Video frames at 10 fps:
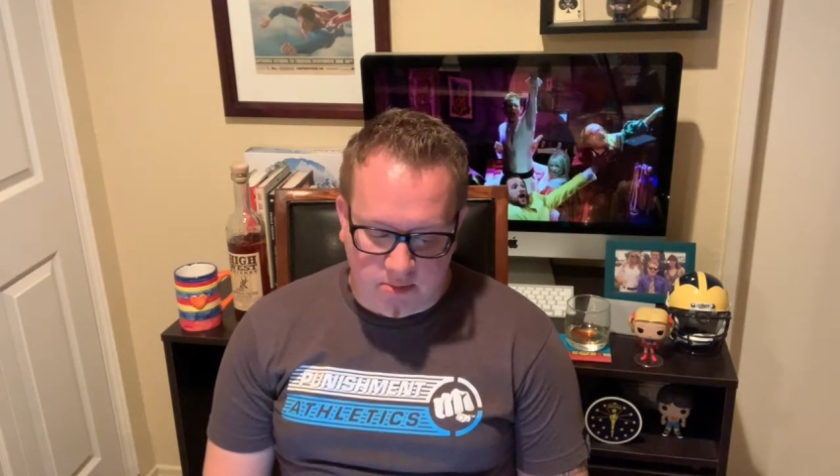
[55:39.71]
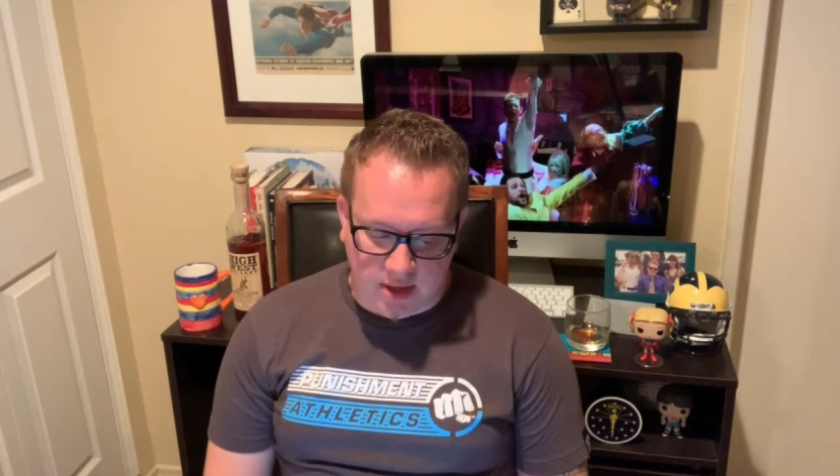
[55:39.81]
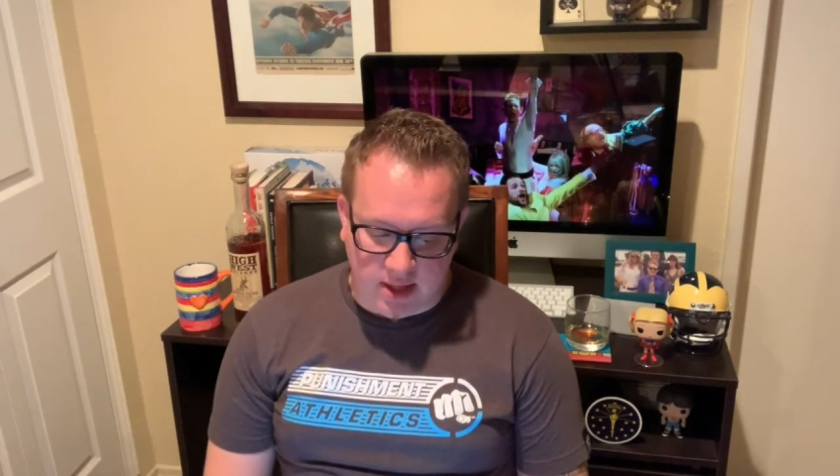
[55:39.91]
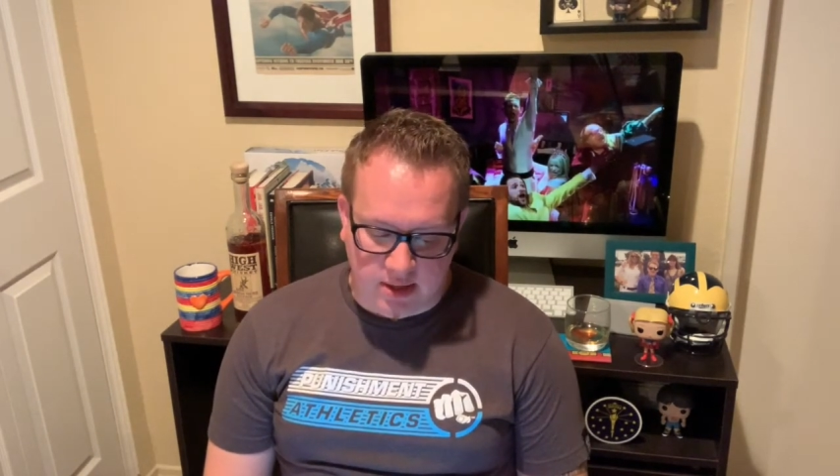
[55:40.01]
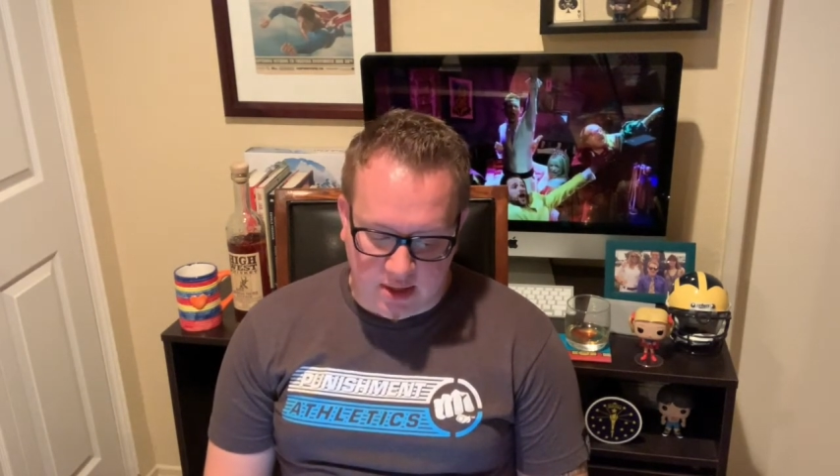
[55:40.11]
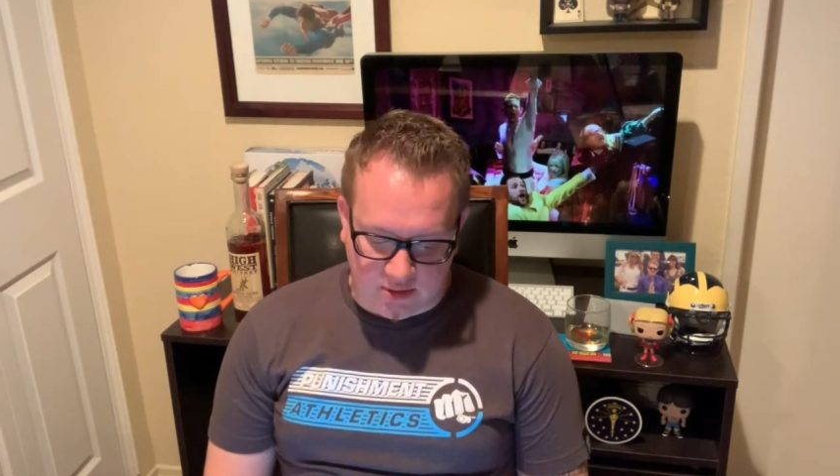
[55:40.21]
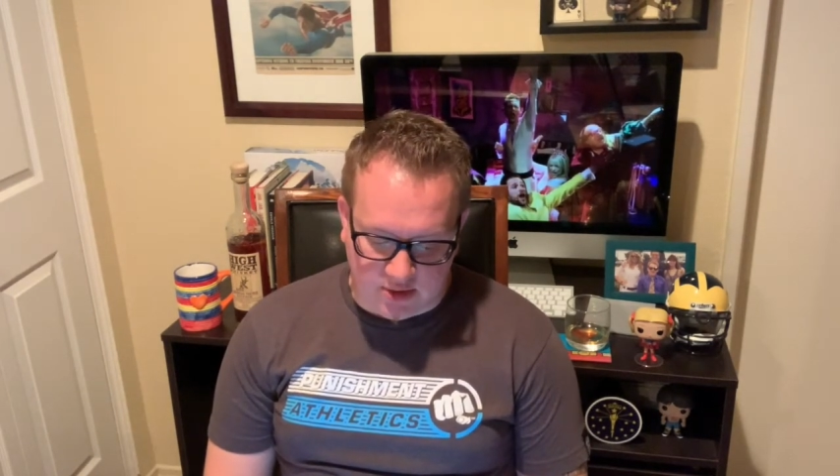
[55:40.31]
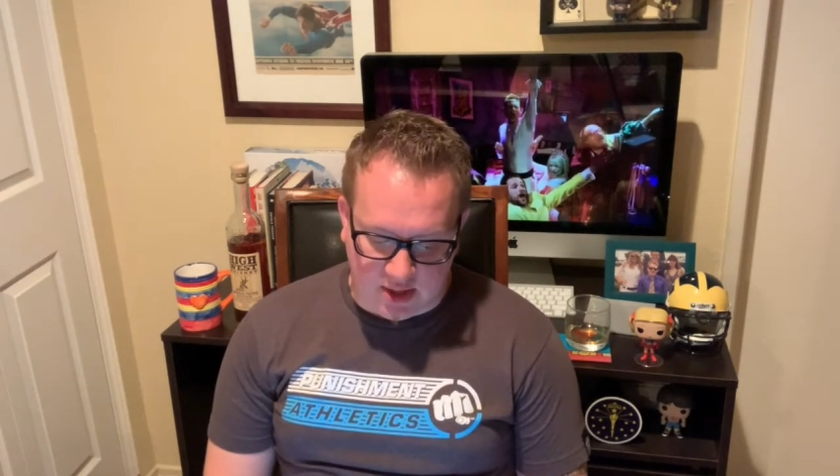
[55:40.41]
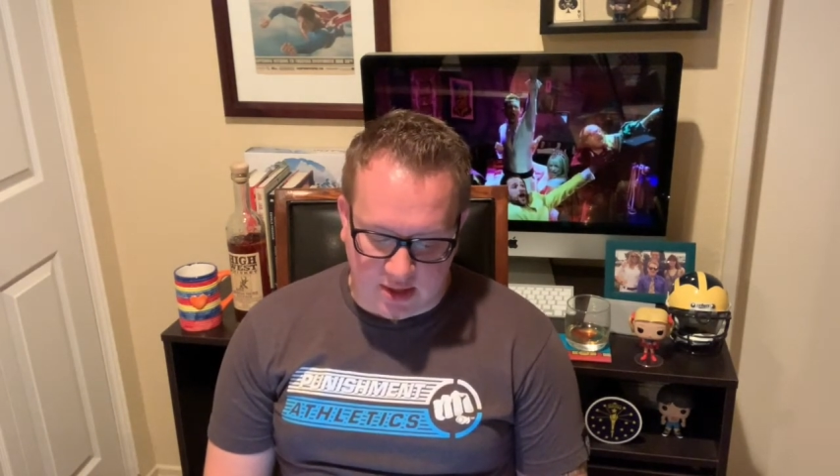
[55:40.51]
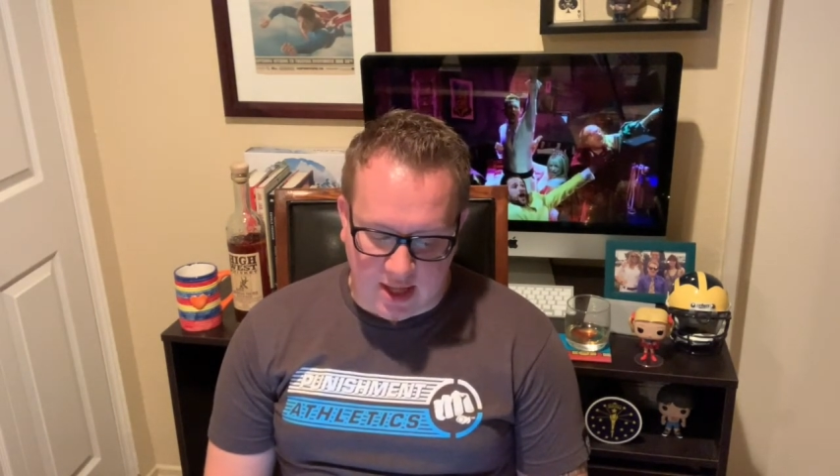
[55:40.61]
pled
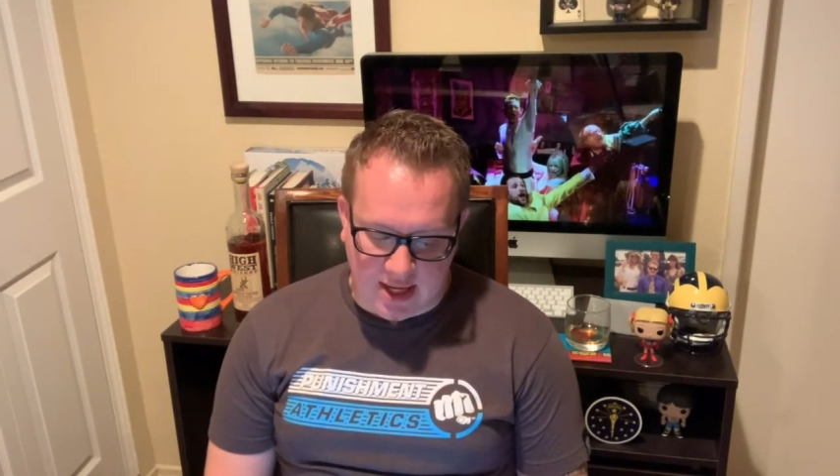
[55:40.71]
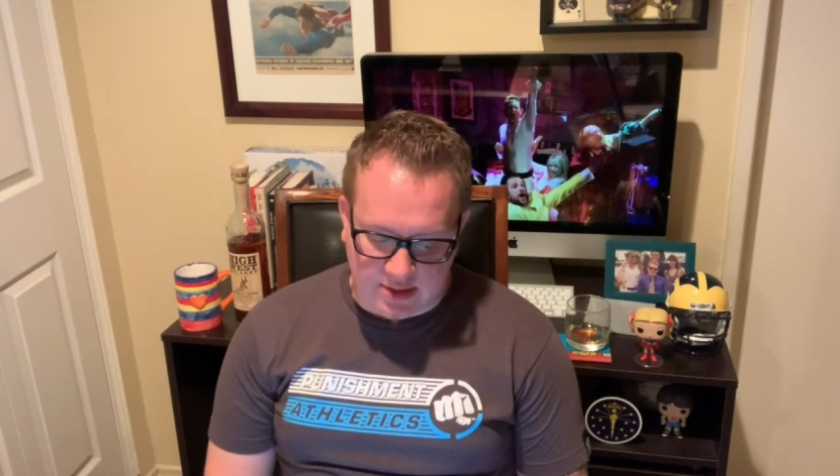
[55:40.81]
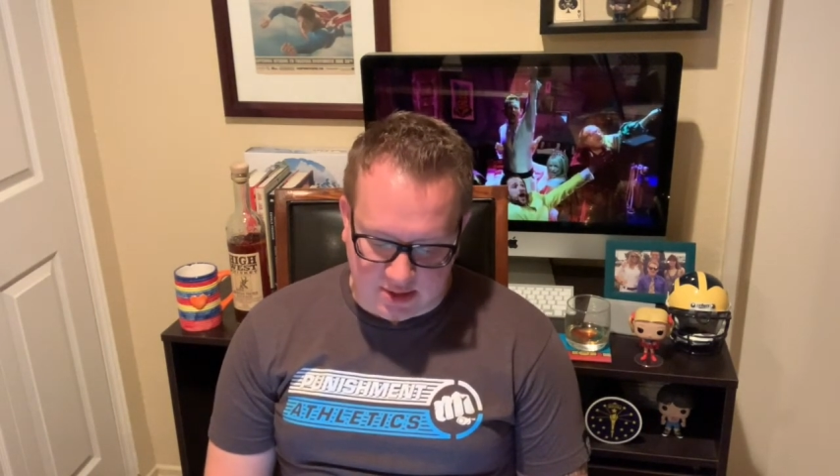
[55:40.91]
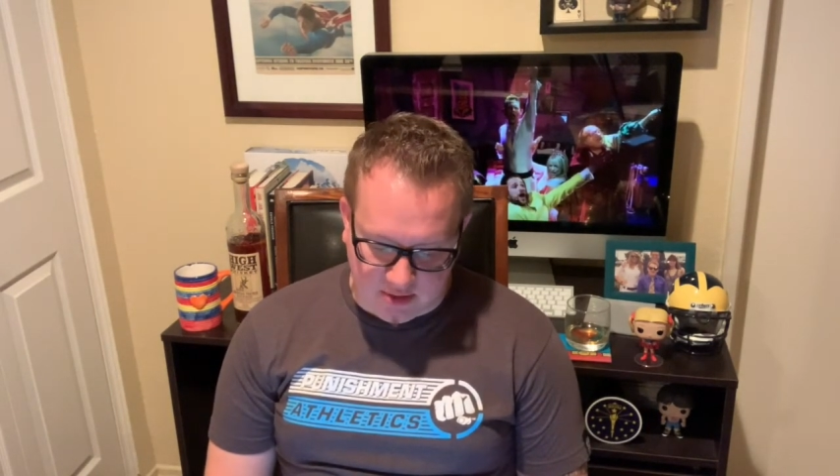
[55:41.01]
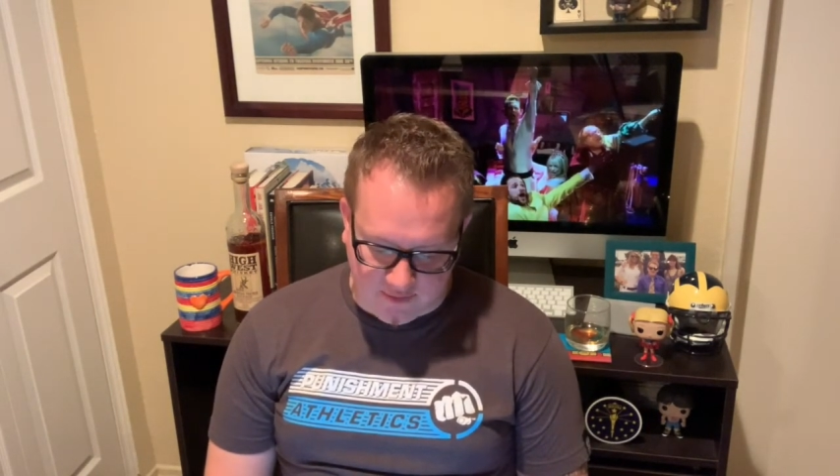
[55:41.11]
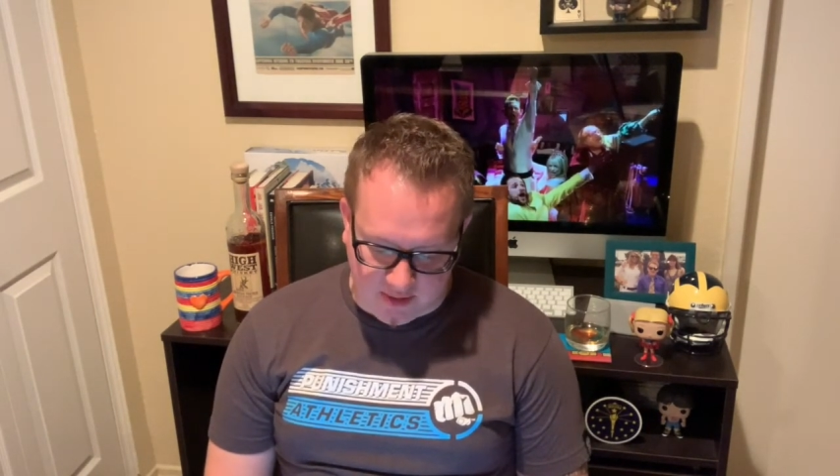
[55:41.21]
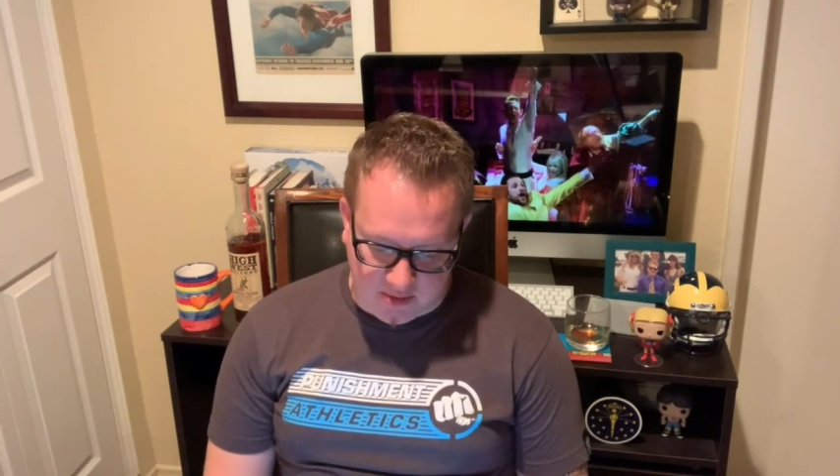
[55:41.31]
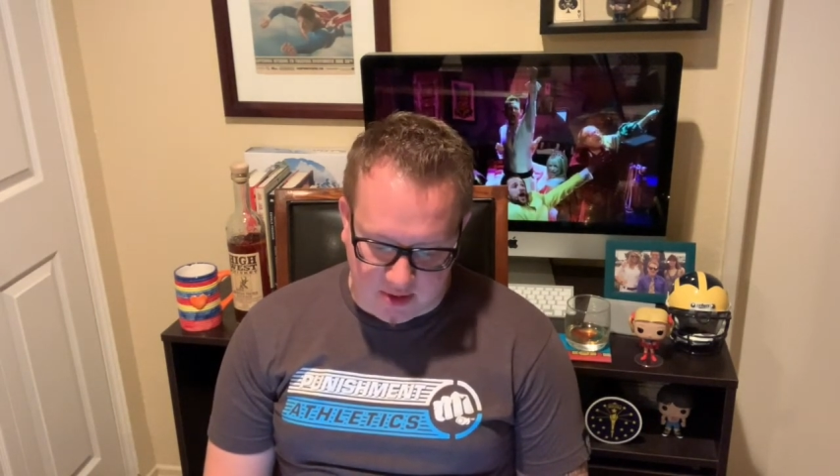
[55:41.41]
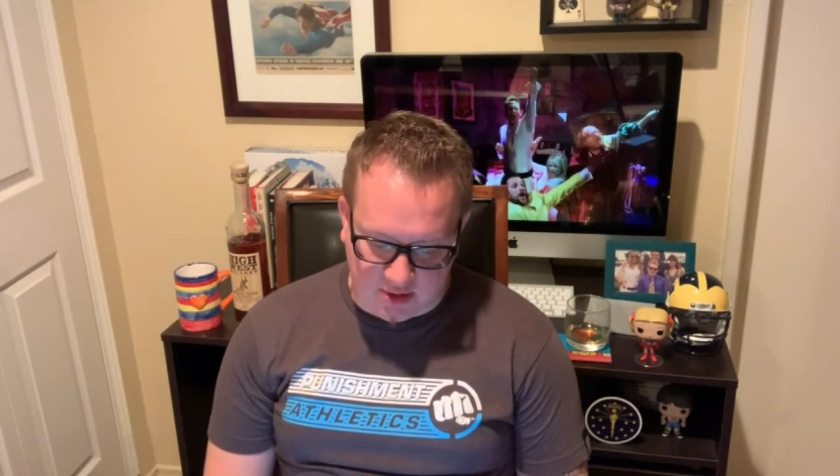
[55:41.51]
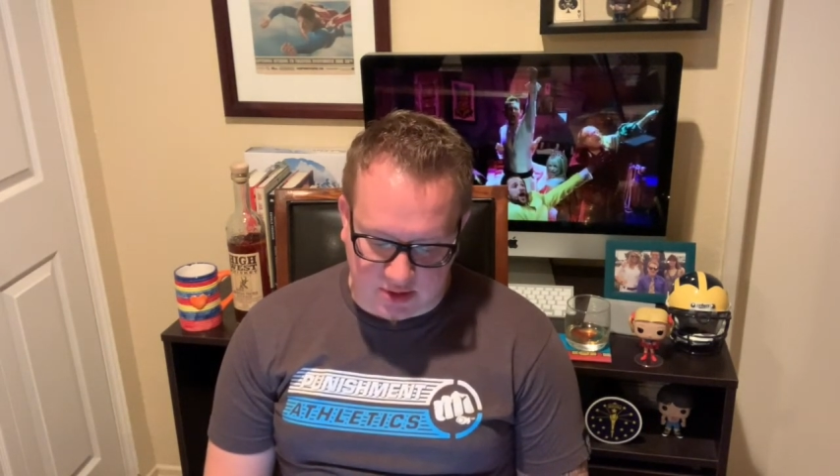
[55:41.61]
guilty last November